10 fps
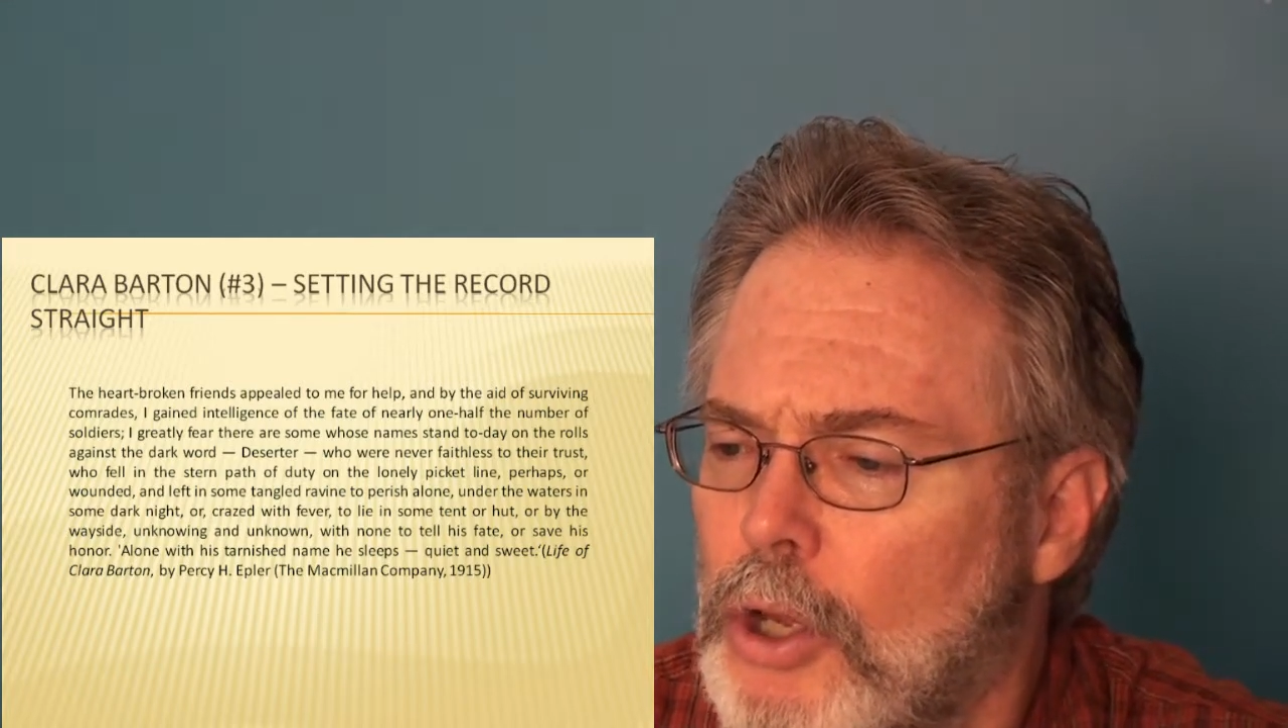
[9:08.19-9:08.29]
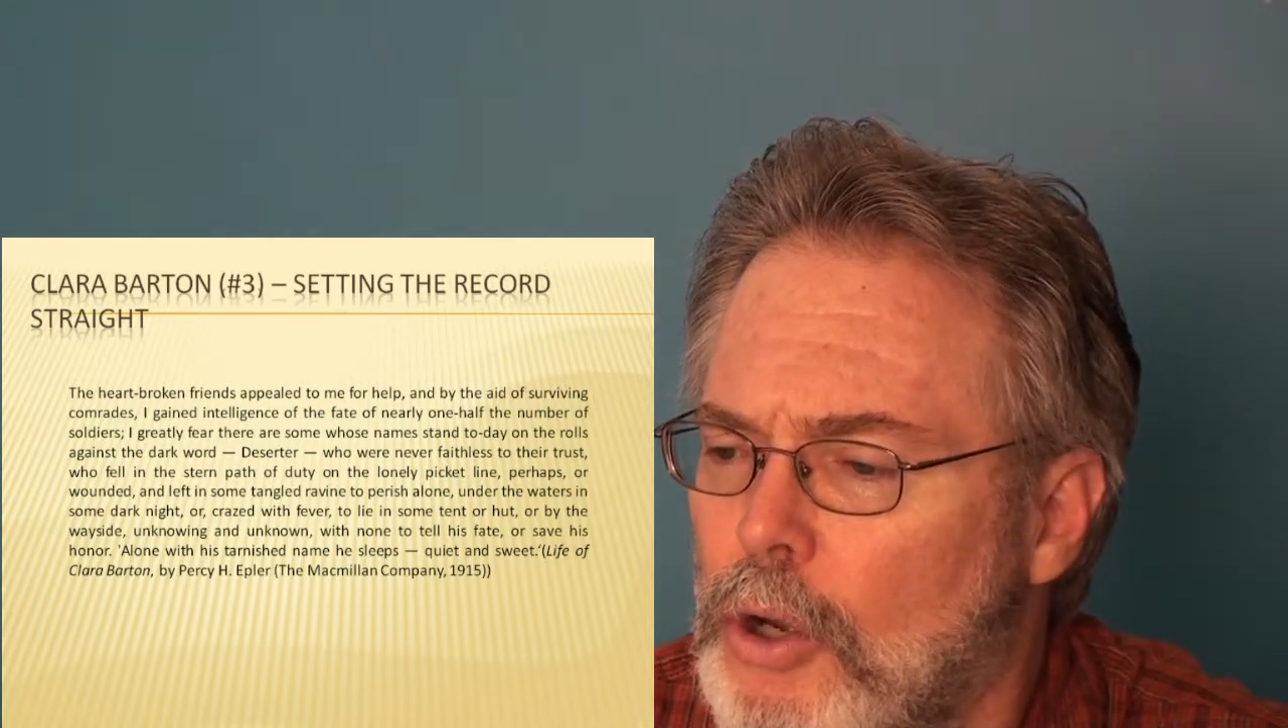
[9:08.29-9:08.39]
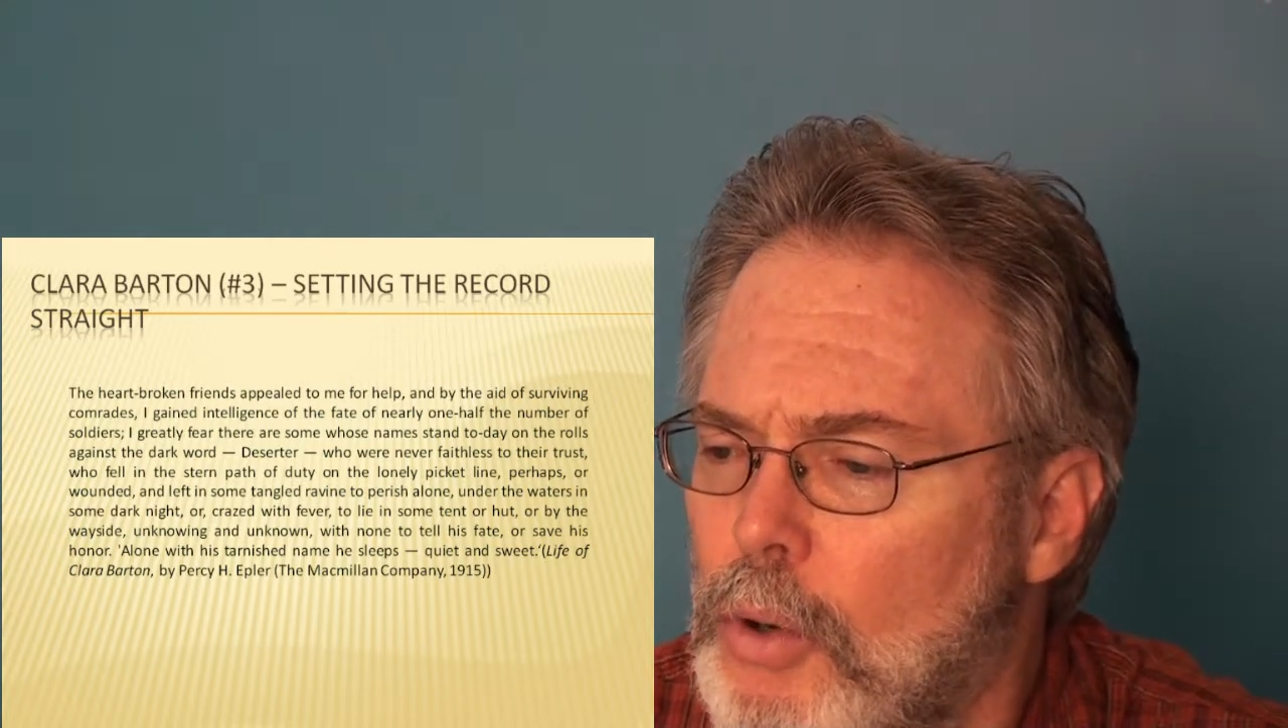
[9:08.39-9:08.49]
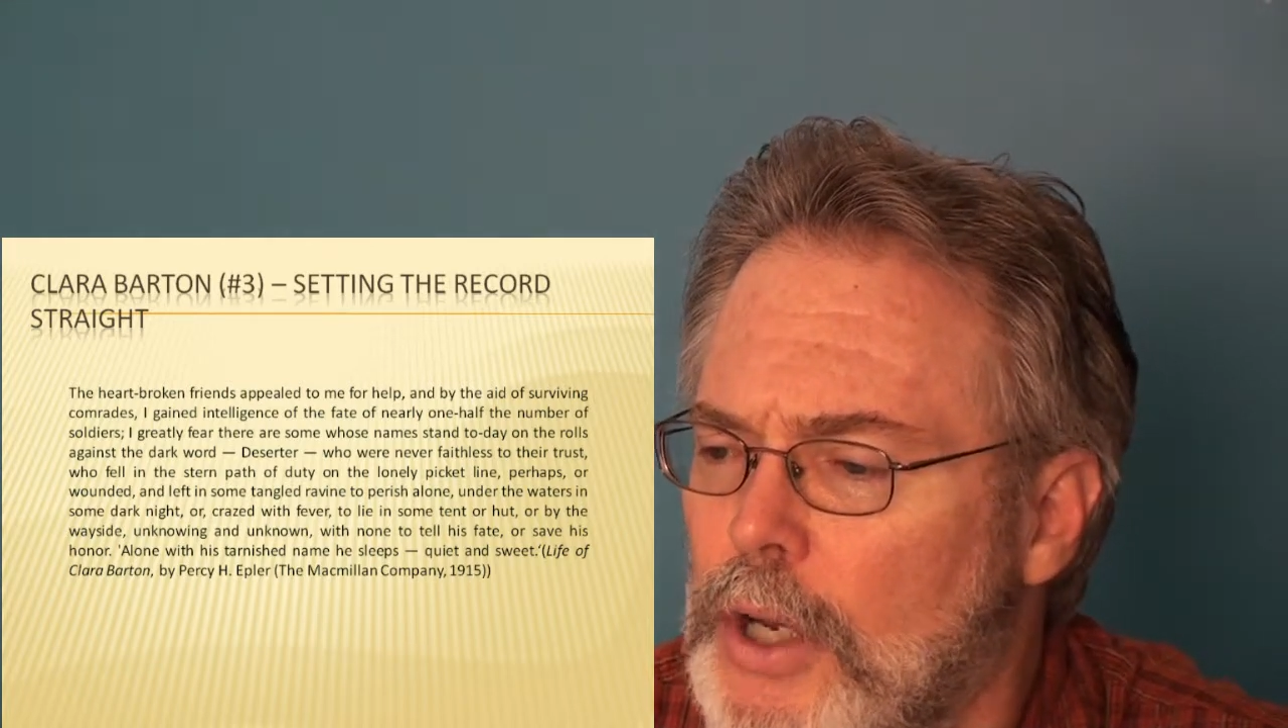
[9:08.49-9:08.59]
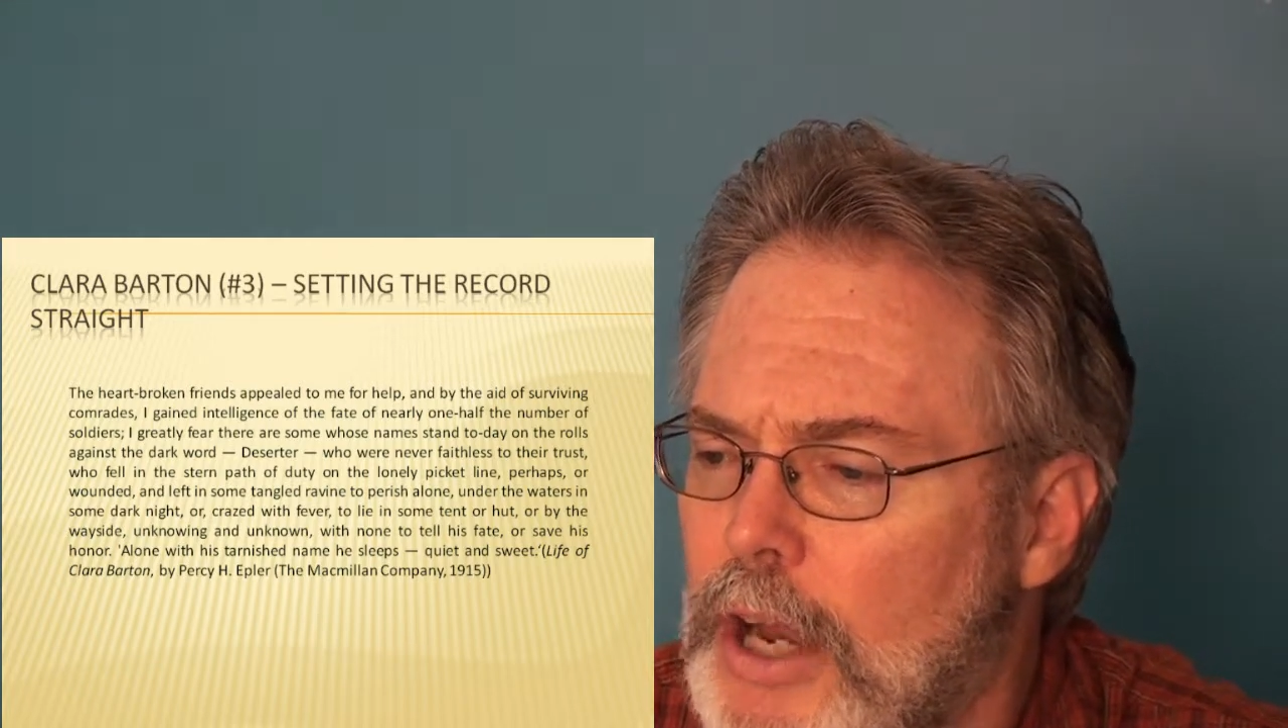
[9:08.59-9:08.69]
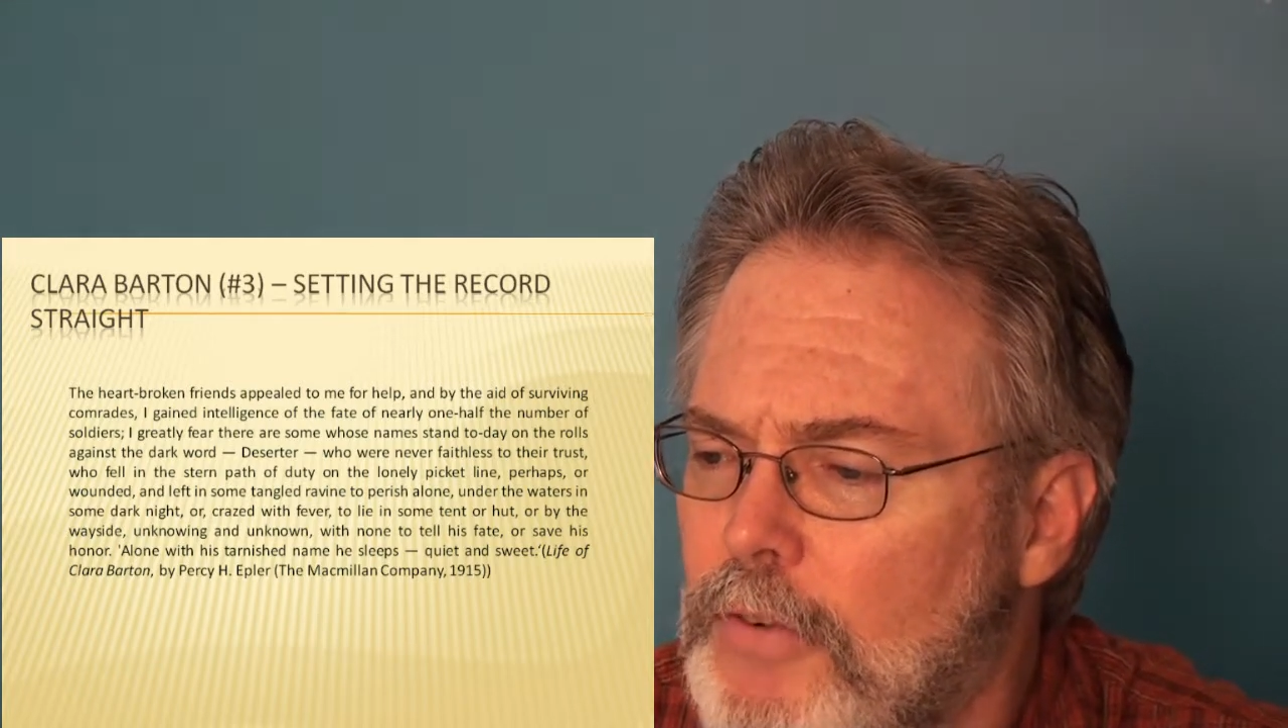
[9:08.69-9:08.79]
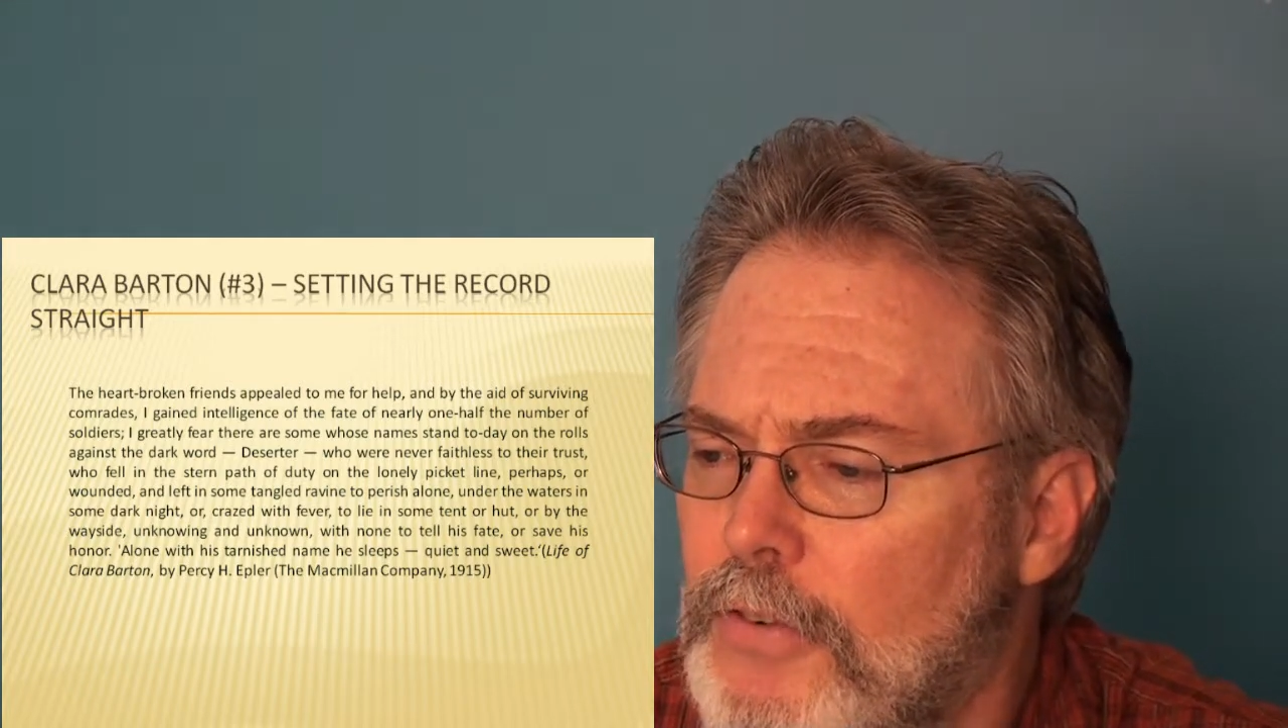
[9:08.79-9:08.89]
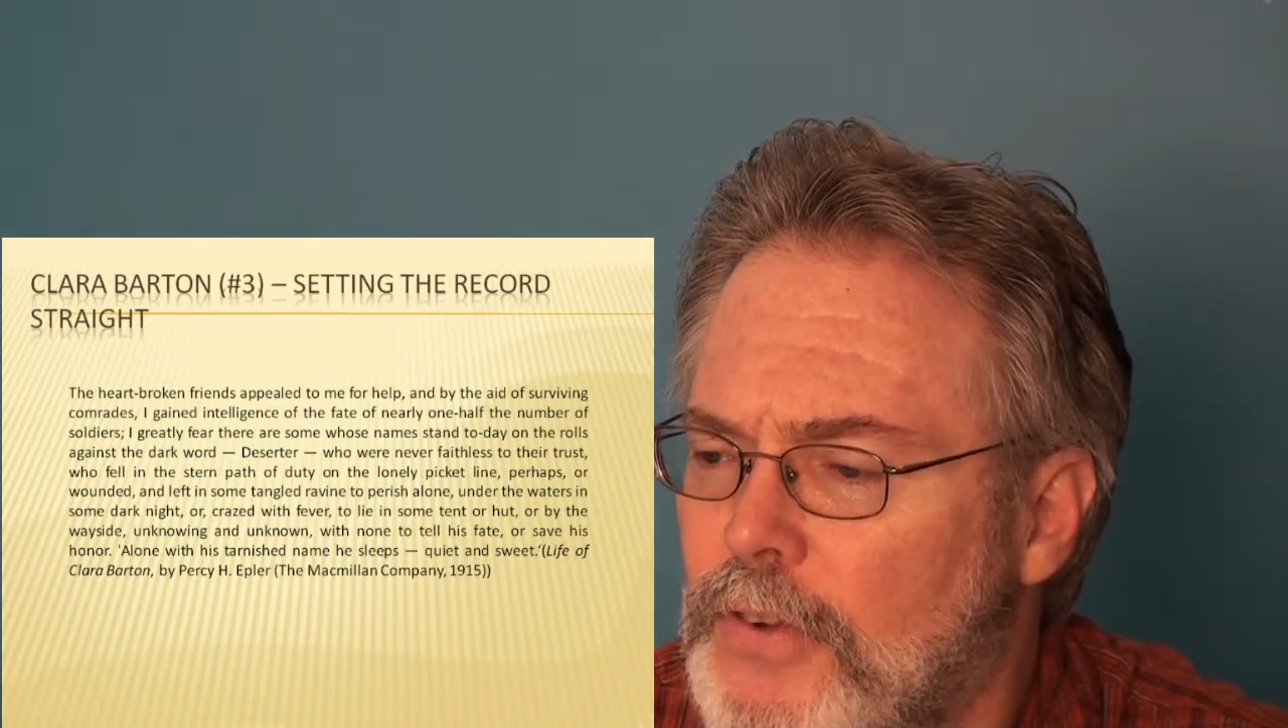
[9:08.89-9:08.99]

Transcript: who were never